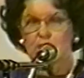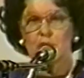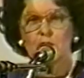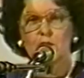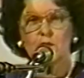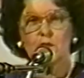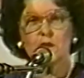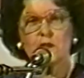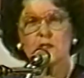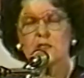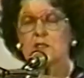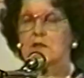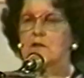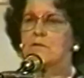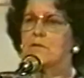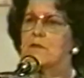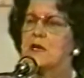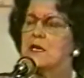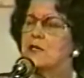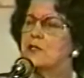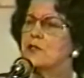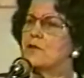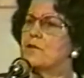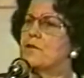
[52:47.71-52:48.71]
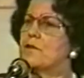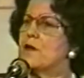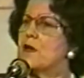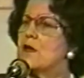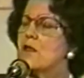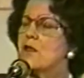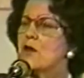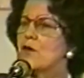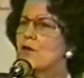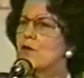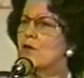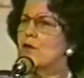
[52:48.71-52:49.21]
What does it mean to fear
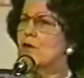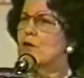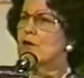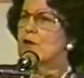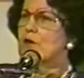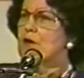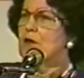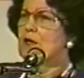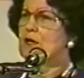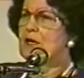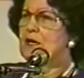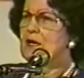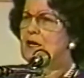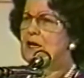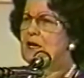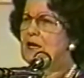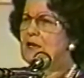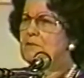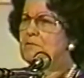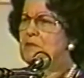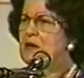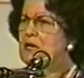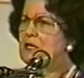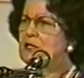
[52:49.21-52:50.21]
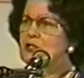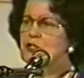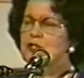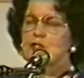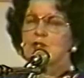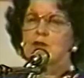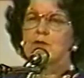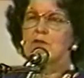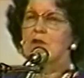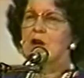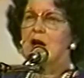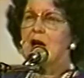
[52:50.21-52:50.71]
the Lord? It means
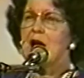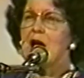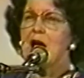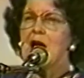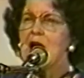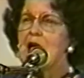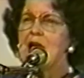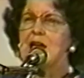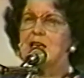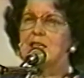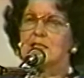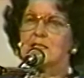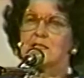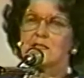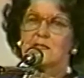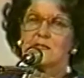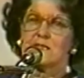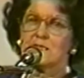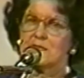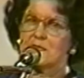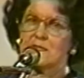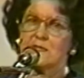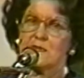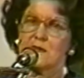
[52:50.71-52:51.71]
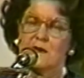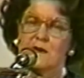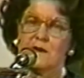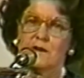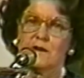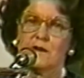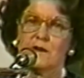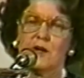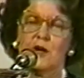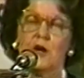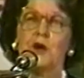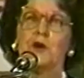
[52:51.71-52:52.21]
to hate sin,
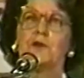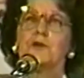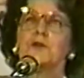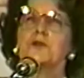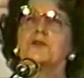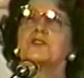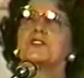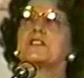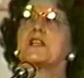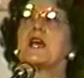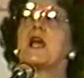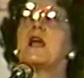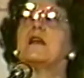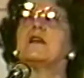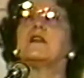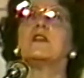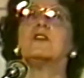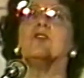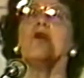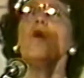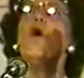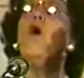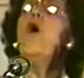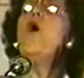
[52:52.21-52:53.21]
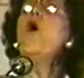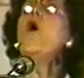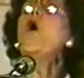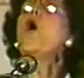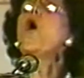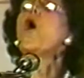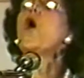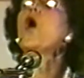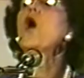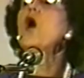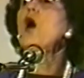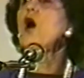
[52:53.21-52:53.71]
to stand in
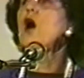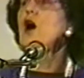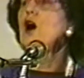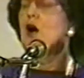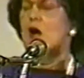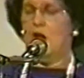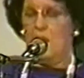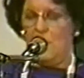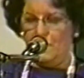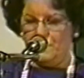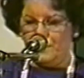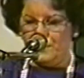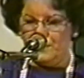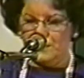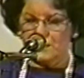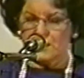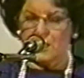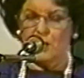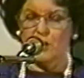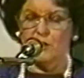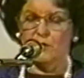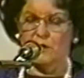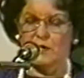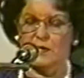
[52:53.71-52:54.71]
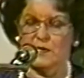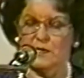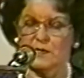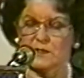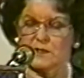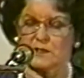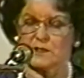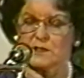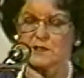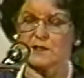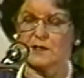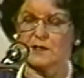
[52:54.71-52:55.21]
awe of his holiness.